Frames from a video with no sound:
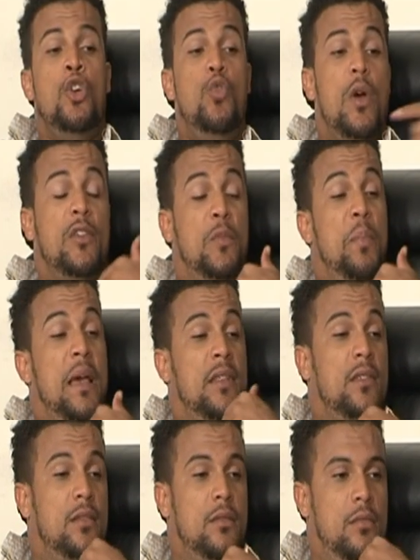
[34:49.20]
You
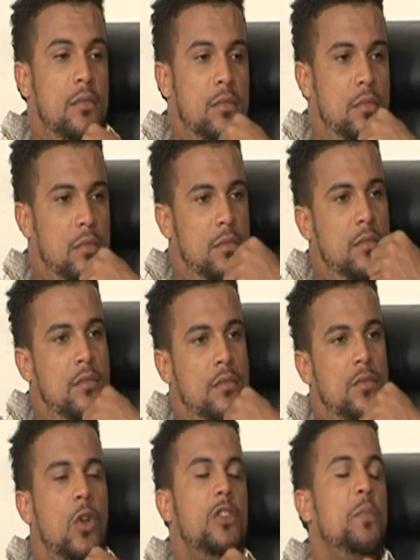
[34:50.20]

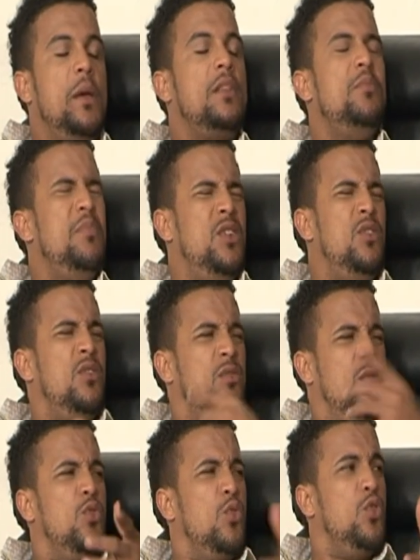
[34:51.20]
expect me
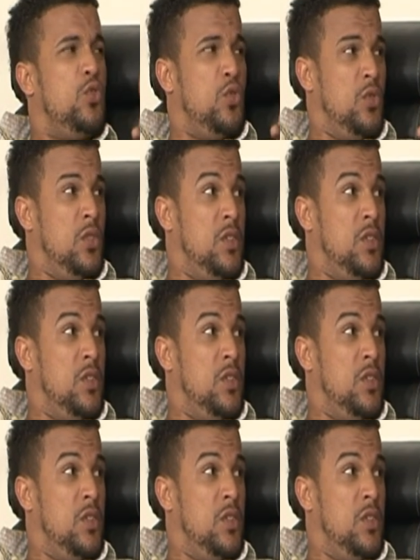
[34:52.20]
to go to